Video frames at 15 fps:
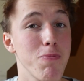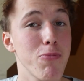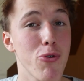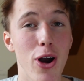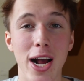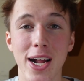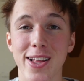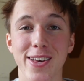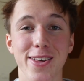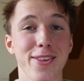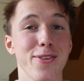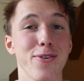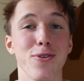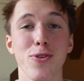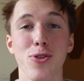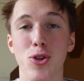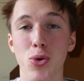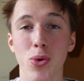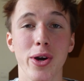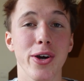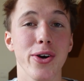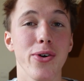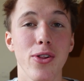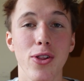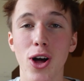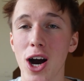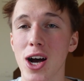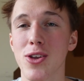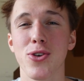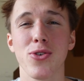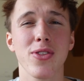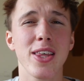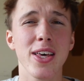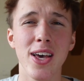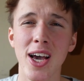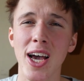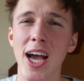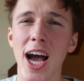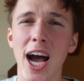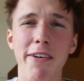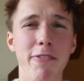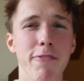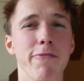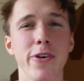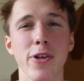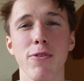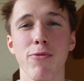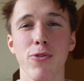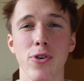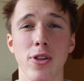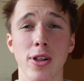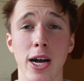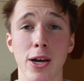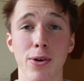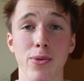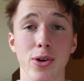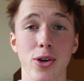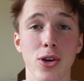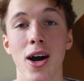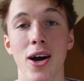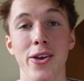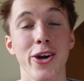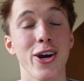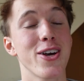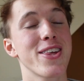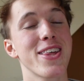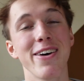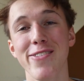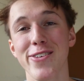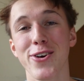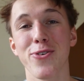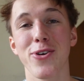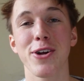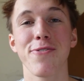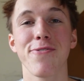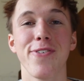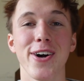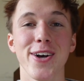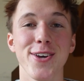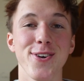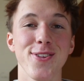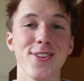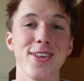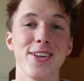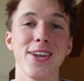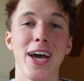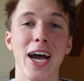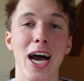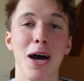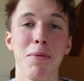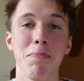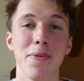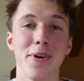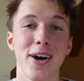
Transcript: practice Duolingo a lot, just to have a feel for the language. There are several great functions in the app,